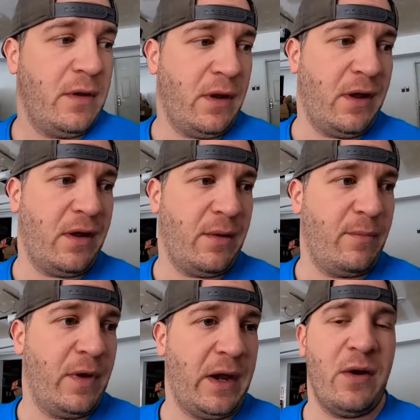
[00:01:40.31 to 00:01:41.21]

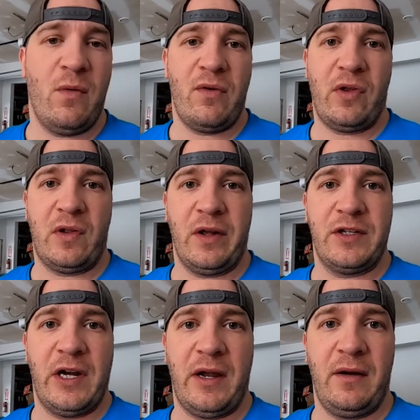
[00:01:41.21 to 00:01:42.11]
I didn't order the
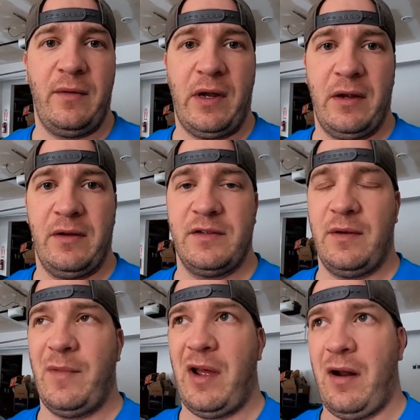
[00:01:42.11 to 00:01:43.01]
clutch yet because
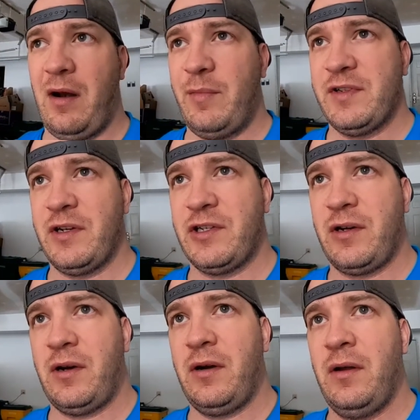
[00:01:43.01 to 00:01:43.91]
I'm not 100%
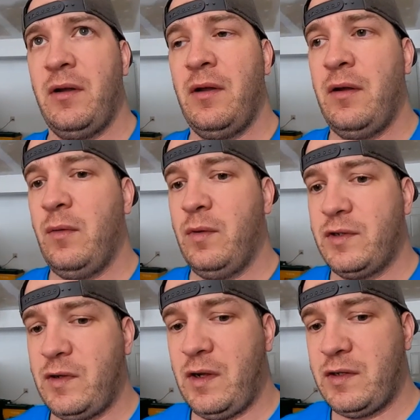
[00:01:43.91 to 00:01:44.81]
sure
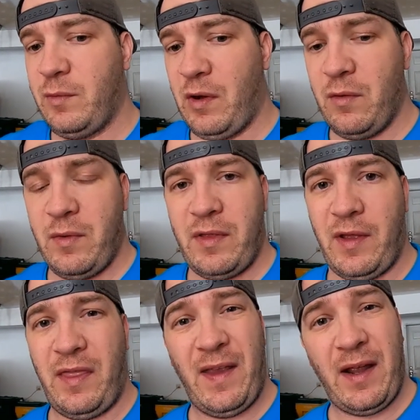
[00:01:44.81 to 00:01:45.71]
which clutch I'm going with.
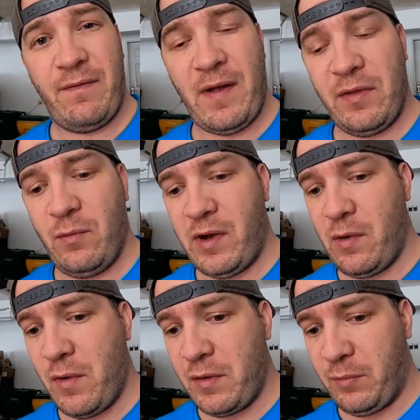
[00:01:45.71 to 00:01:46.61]
I think I found the one
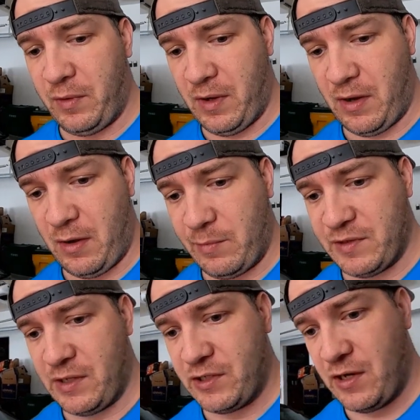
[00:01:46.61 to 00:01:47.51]
I want, but not
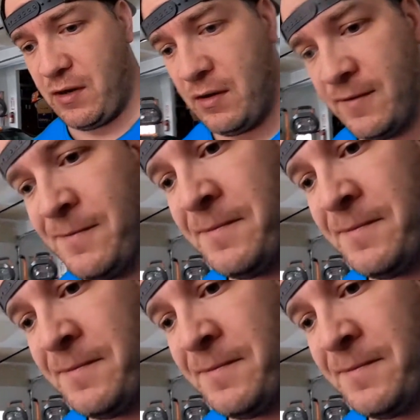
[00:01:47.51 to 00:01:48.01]
100% sure.